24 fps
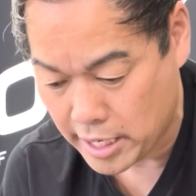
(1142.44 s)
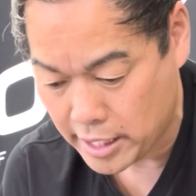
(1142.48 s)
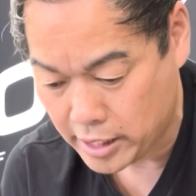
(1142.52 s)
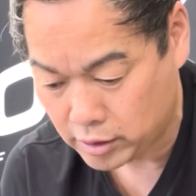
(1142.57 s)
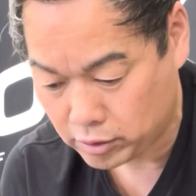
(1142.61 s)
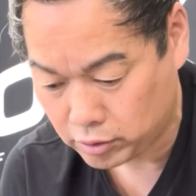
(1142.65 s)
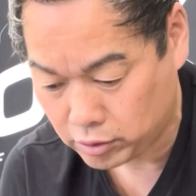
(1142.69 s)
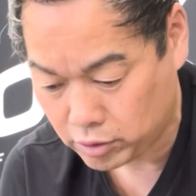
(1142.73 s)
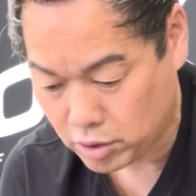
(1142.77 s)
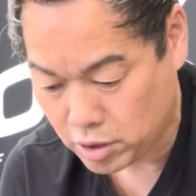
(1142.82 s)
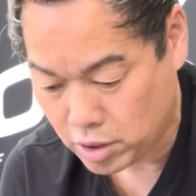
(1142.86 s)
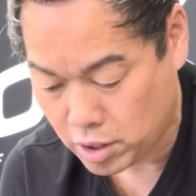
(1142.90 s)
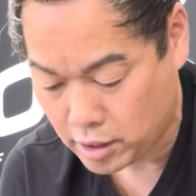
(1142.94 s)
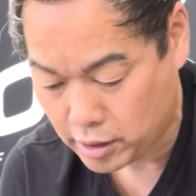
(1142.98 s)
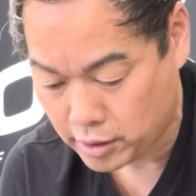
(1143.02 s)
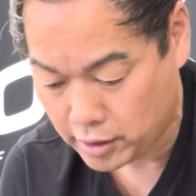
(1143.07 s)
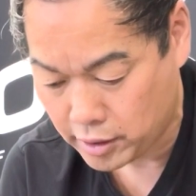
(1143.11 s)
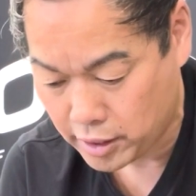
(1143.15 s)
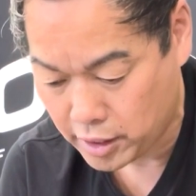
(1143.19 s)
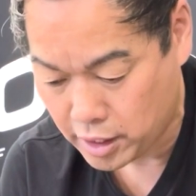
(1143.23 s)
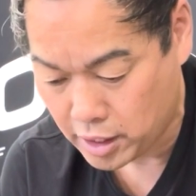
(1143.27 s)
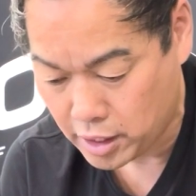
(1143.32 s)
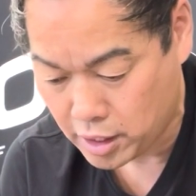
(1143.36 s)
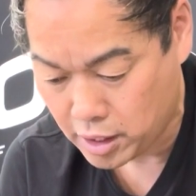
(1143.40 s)
along
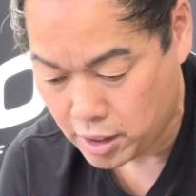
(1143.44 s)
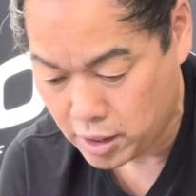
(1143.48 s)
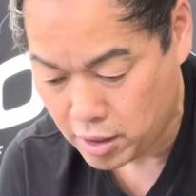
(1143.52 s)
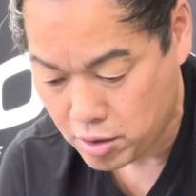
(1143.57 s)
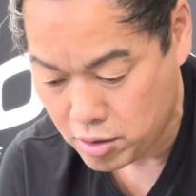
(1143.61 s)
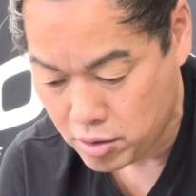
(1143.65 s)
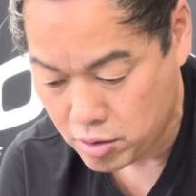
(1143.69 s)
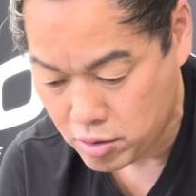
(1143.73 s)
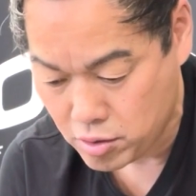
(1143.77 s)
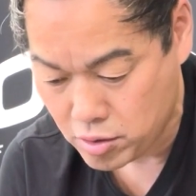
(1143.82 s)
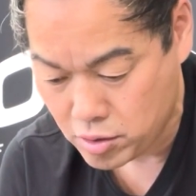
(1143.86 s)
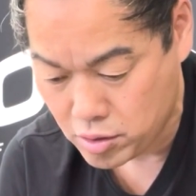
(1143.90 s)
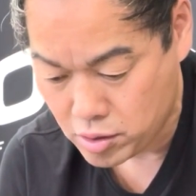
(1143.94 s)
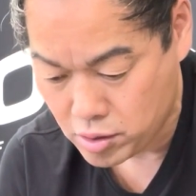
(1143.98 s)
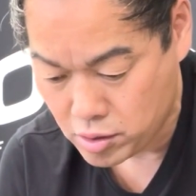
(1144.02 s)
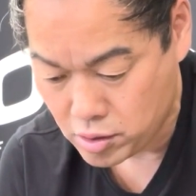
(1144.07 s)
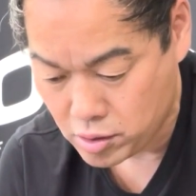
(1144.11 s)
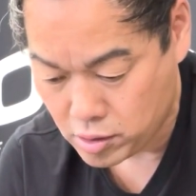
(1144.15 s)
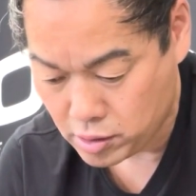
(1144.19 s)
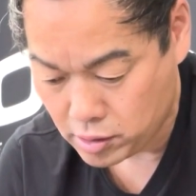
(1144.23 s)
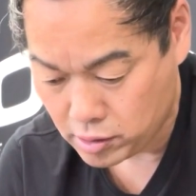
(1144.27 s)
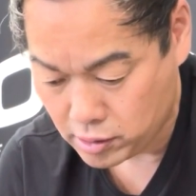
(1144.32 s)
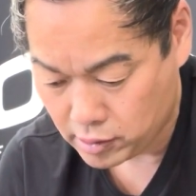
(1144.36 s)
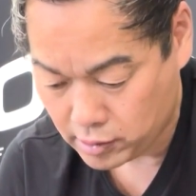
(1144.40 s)
the
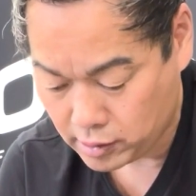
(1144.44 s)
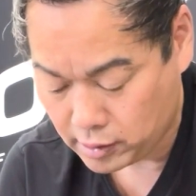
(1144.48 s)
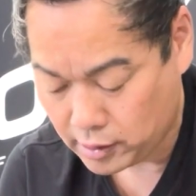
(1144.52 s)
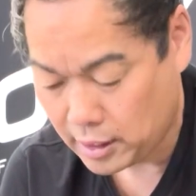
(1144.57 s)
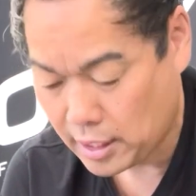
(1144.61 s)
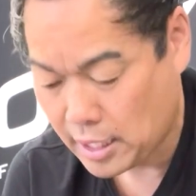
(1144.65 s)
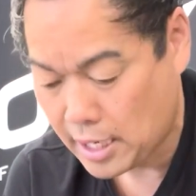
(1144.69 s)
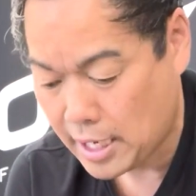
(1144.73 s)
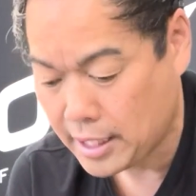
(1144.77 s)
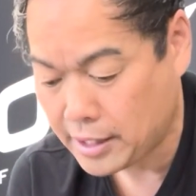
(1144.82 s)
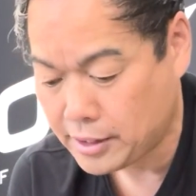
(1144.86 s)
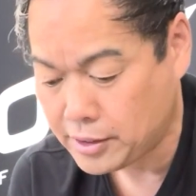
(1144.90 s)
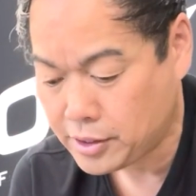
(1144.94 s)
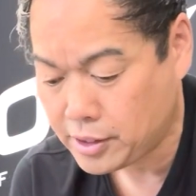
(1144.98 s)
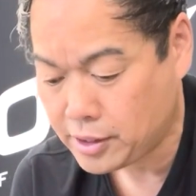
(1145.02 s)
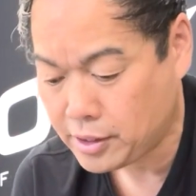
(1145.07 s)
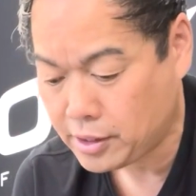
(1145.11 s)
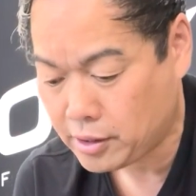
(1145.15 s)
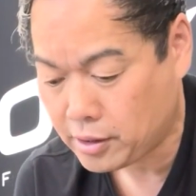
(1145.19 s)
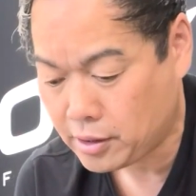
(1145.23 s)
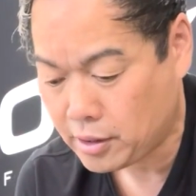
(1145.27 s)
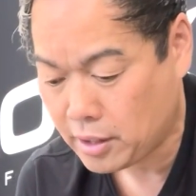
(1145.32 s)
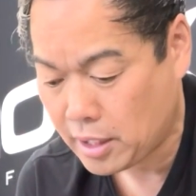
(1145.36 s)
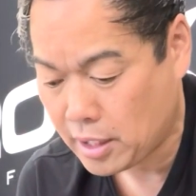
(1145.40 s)
lines
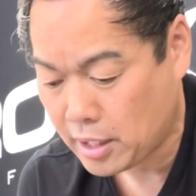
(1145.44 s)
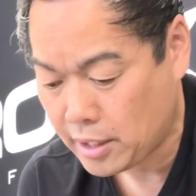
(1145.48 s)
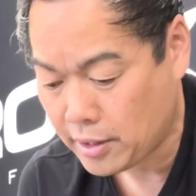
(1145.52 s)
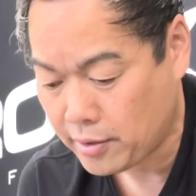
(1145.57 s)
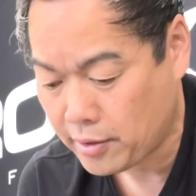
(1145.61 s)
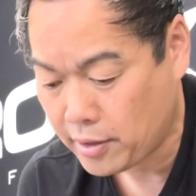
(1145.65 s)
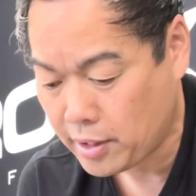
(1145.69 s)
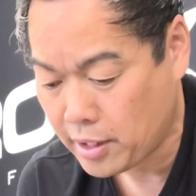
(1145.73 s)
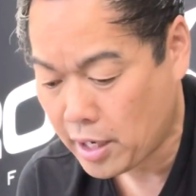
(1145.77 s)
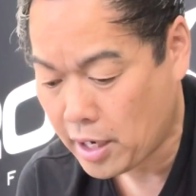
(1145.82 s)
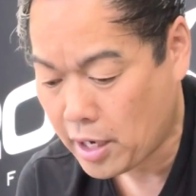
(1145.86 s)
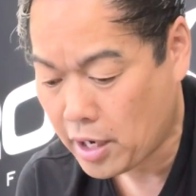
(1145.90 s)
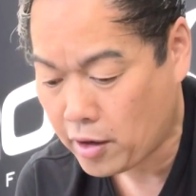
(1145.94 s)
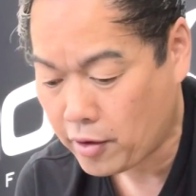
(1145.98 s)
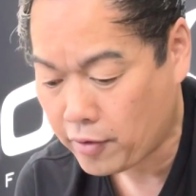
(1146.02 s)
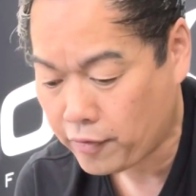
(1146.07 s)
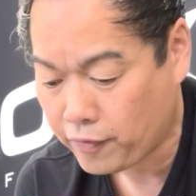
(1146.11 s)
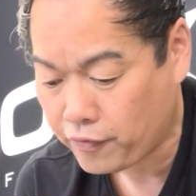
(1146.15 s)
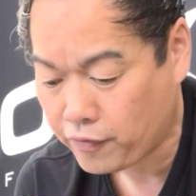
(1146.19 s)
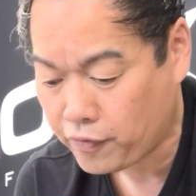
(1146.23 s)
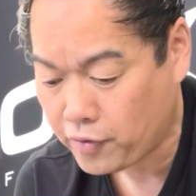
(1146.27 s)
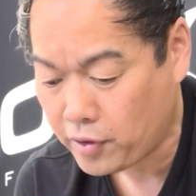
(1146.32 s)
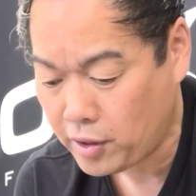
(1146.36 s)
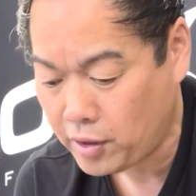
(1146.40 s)
here on the
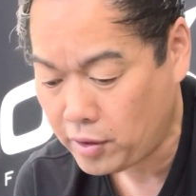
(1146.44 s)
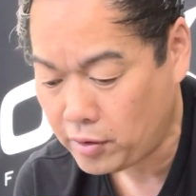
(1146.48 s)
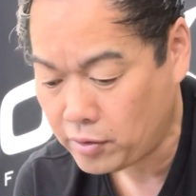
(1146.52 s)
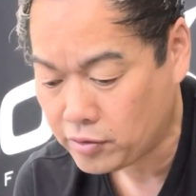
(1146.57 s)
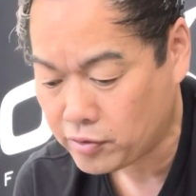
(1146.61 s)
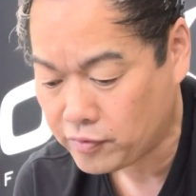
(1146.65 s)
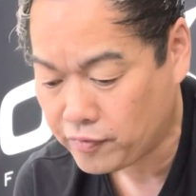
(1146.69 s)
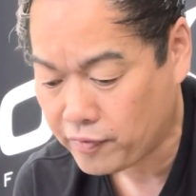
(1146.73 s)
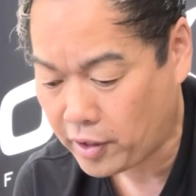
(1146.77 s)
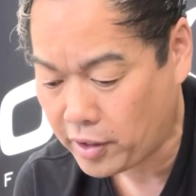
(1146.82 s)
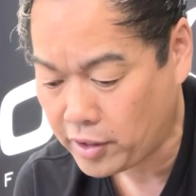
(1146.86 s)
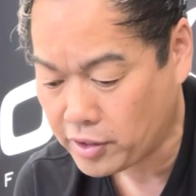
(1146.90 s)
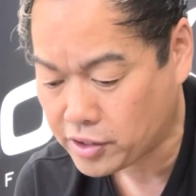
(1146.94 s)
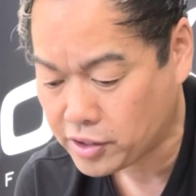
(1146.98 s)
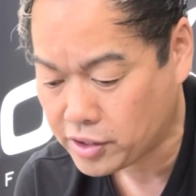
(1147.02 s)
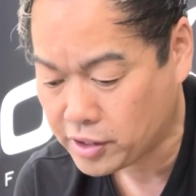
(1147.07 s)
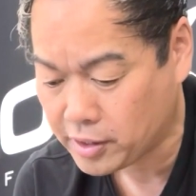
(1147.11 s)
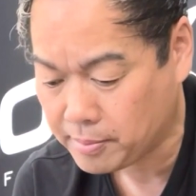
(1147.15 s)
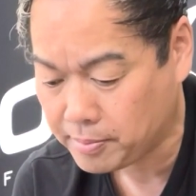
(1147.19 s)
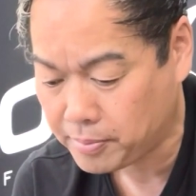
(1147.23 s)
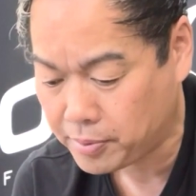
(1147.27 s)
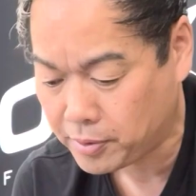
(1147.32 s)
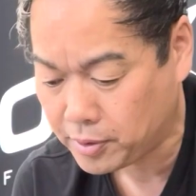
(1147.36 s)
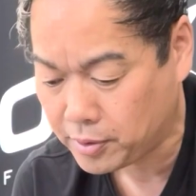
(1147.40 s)
AIRfeet. It's very
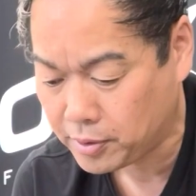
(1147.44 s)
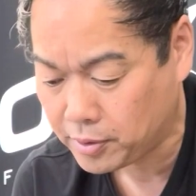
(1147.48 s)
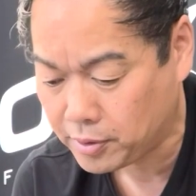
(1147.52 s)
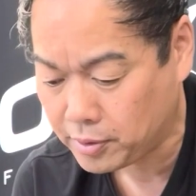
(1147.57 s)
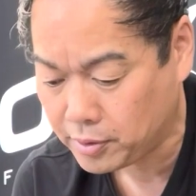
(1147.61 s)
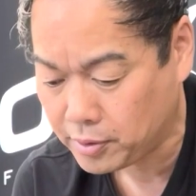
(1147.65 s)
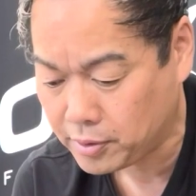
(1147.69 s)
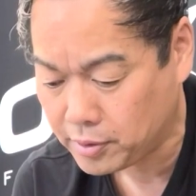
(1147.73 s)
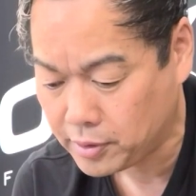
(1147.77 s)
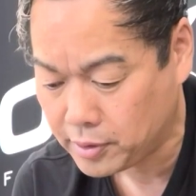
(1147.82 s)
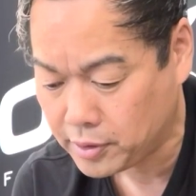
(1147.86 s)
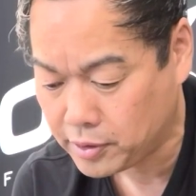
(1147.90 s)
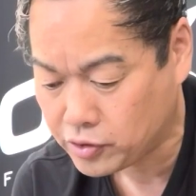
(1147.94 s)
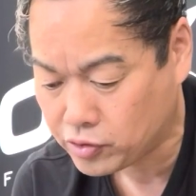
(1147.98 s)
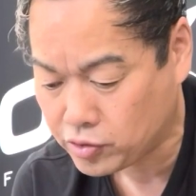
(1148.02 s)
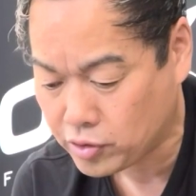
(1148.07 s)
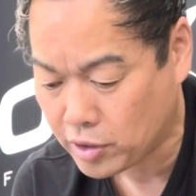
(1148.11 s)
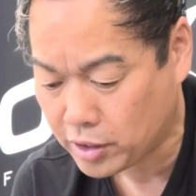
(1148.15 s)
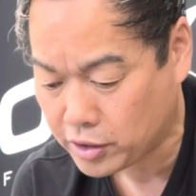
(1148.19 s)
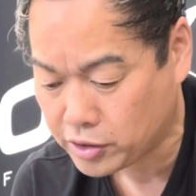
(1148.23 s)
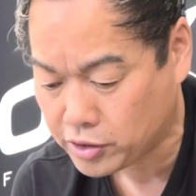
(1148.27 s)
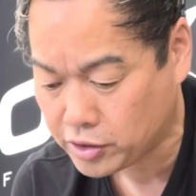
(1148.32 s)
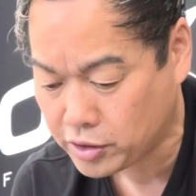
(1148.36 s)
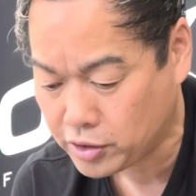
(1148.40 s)
simple
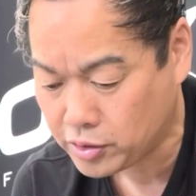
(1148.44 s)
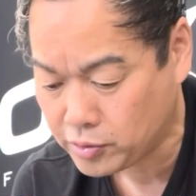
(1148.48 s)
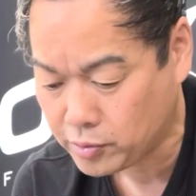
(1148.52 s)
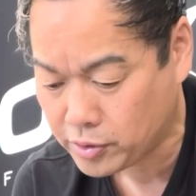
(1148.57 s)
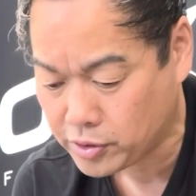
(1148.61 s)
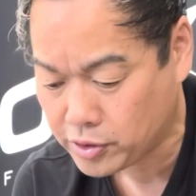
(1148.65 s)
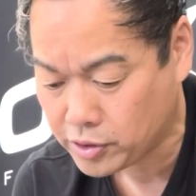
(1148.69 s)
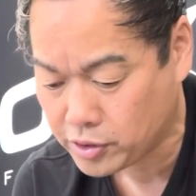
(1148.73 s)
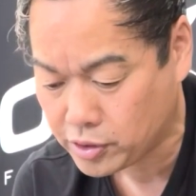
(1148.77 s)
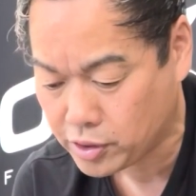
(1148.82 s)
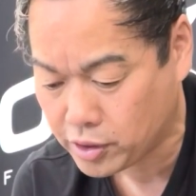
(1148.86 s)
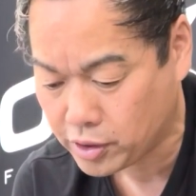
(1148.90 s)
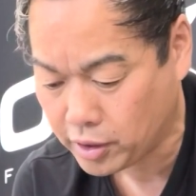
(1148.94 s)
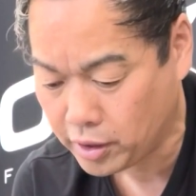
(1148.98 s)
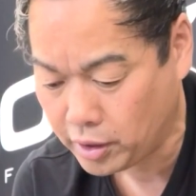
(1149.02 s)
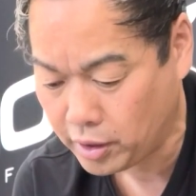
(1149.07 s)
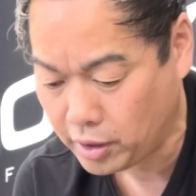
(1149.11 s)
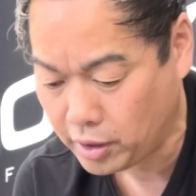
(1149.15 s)
instructions, which is good.